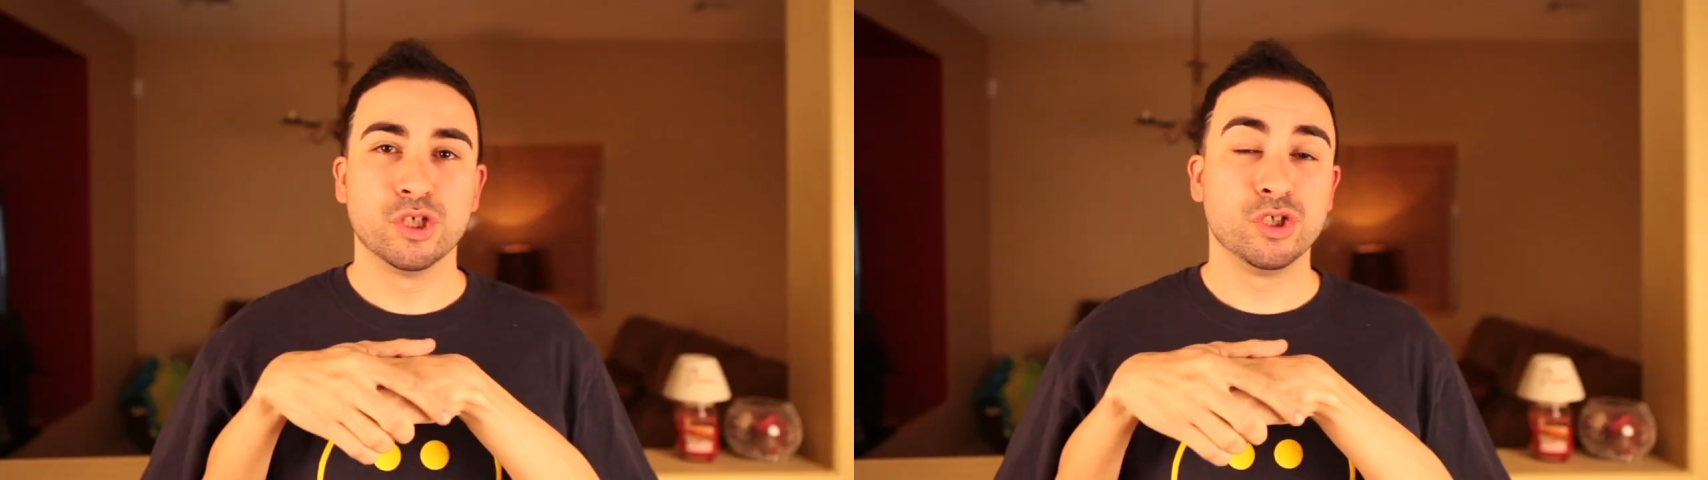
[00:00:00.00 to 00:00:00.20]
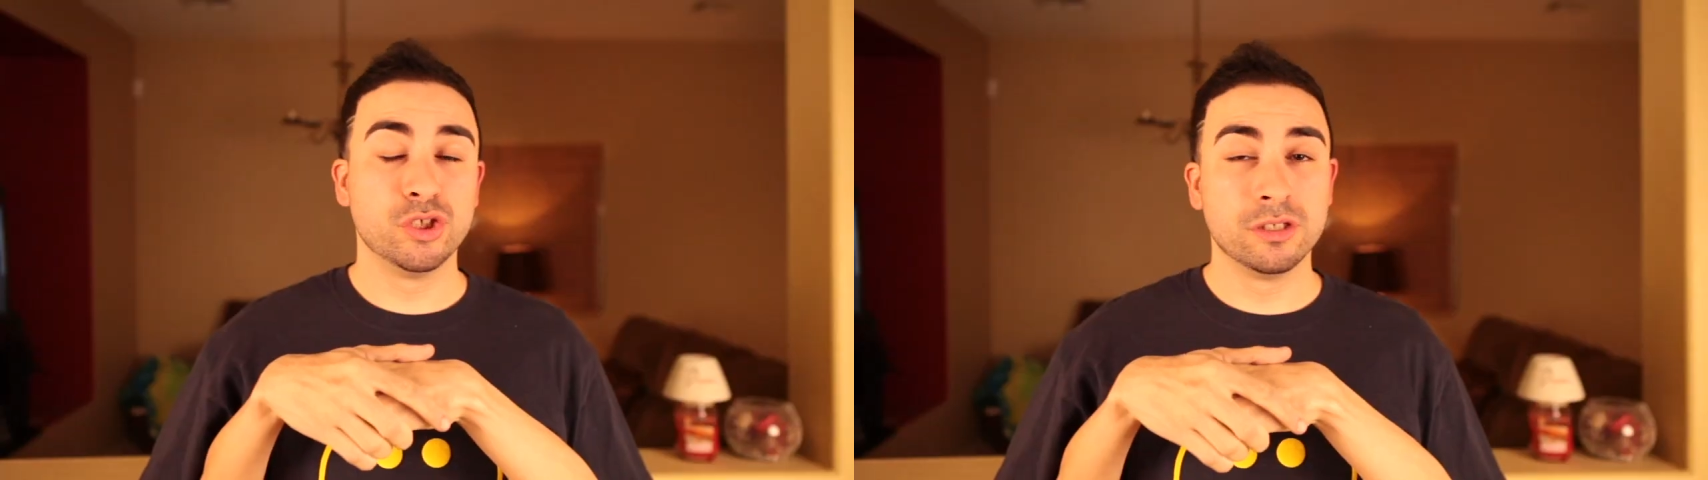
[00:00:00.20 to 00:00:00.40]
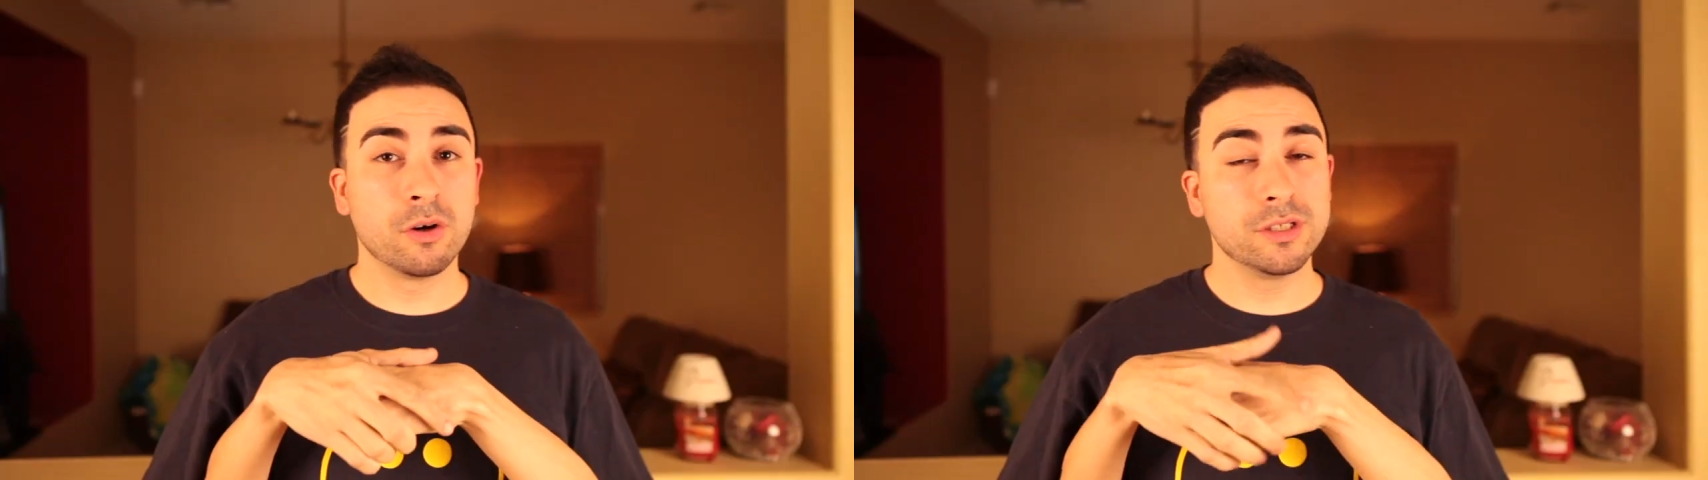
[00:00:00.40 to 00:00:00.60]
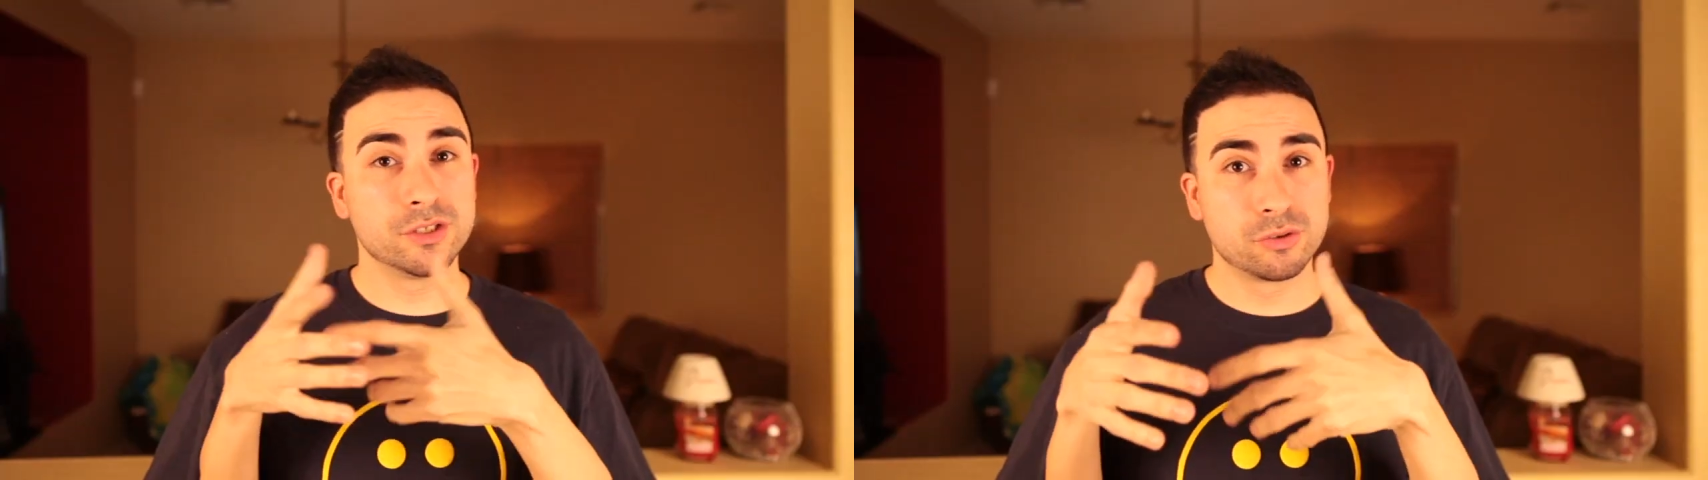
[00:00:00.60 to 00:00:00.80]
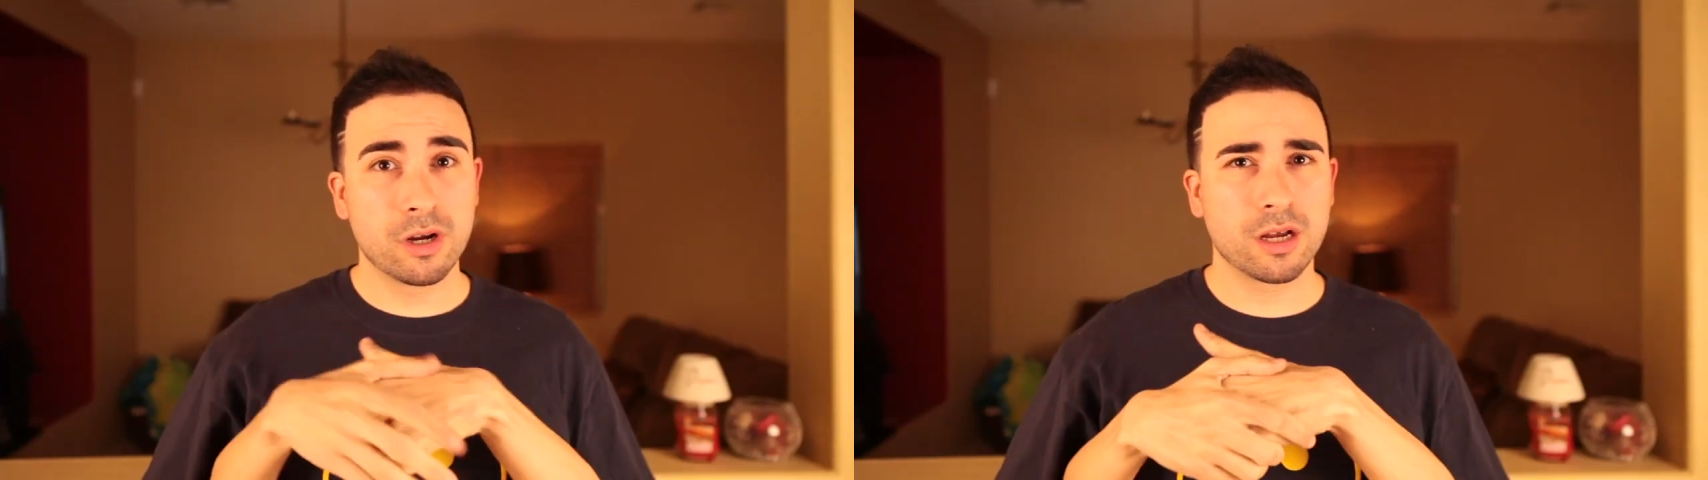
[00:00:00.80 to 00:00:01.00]
You know you're
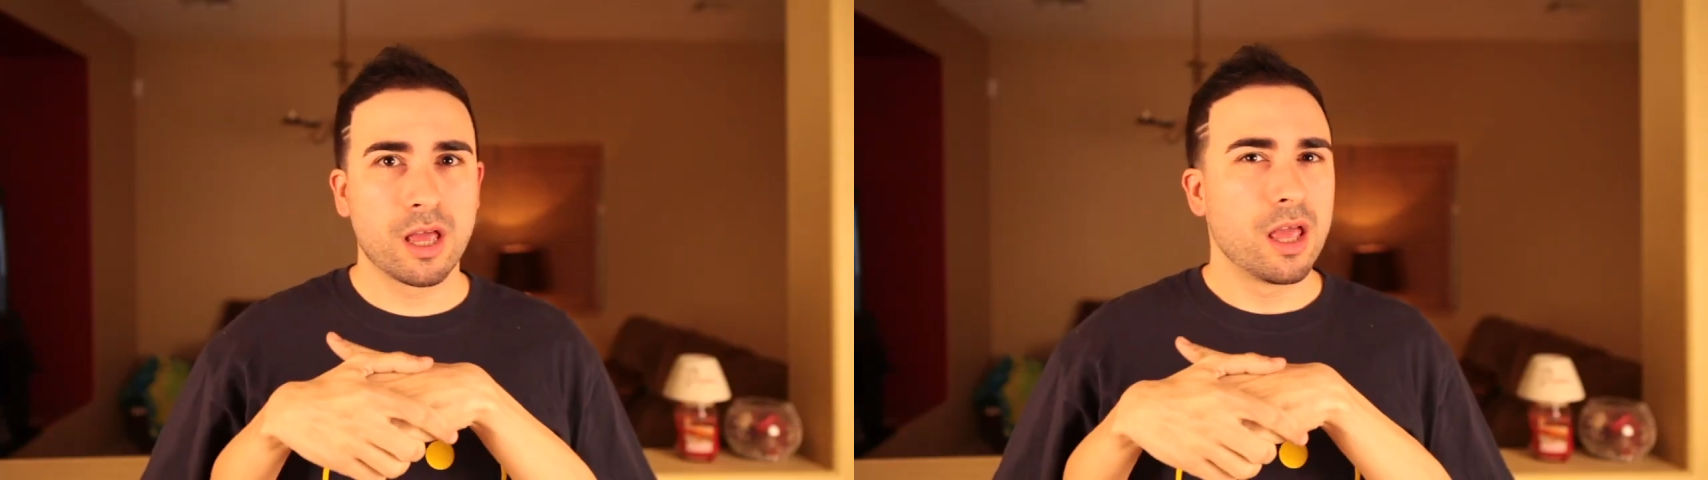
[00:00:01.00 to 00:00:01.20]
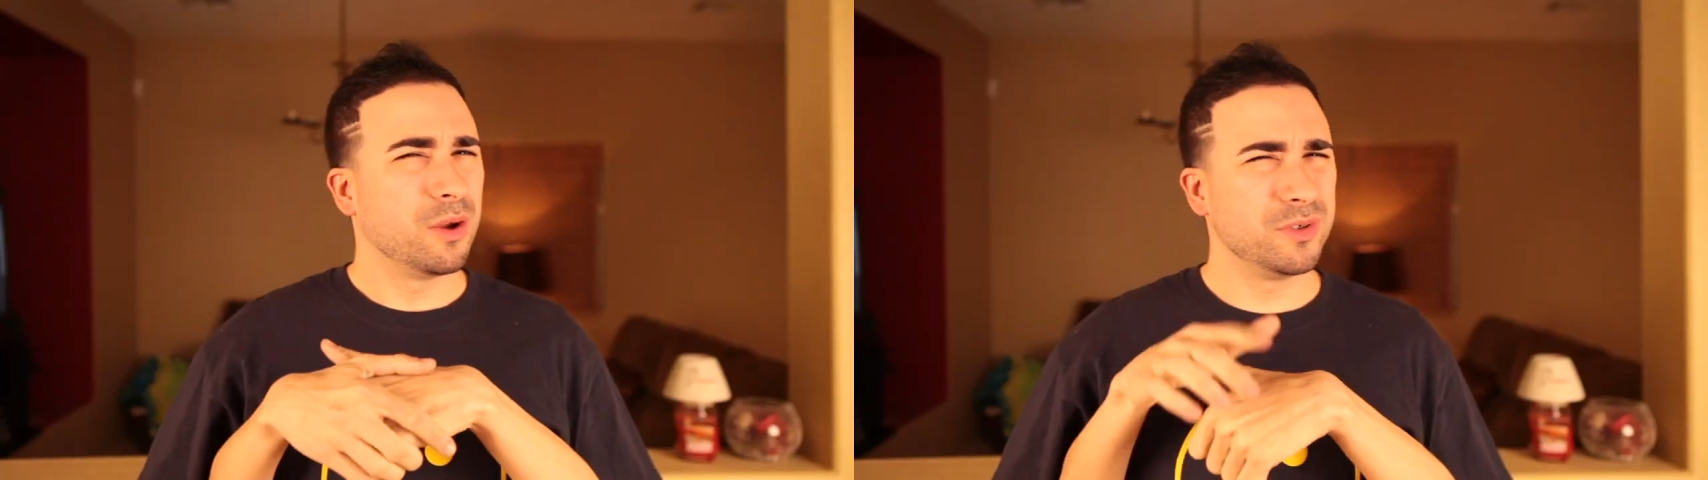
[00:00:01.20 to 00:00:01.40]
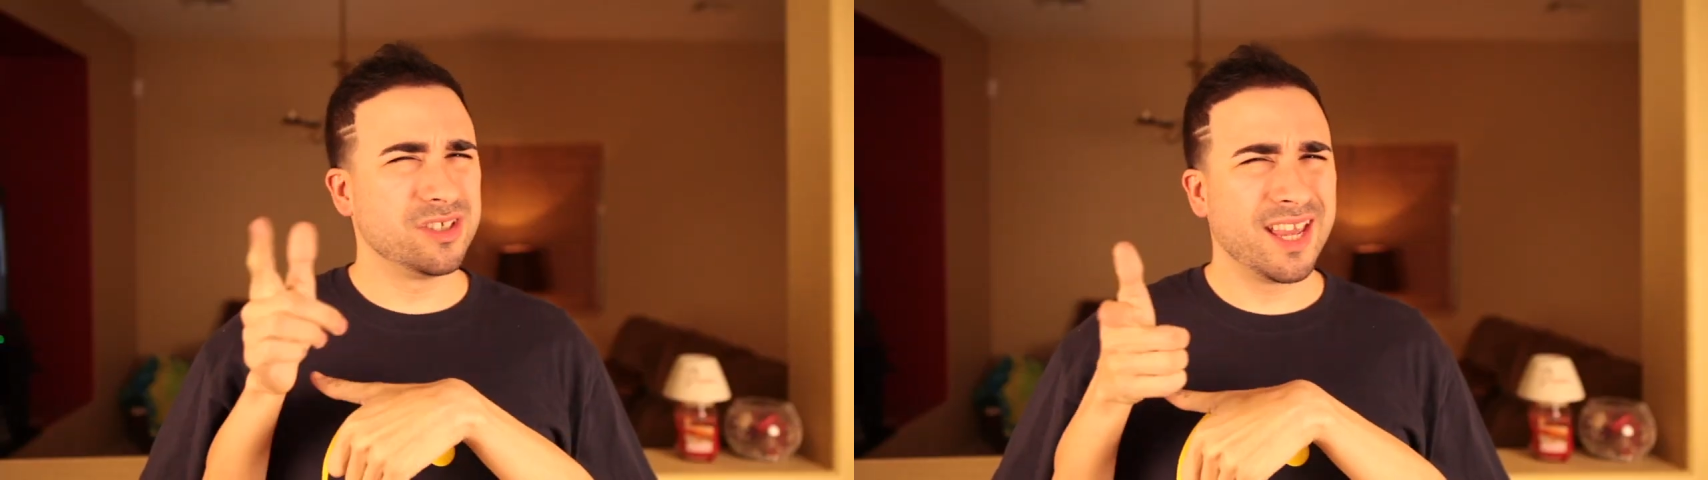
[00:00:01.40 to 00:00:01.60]
drunk when your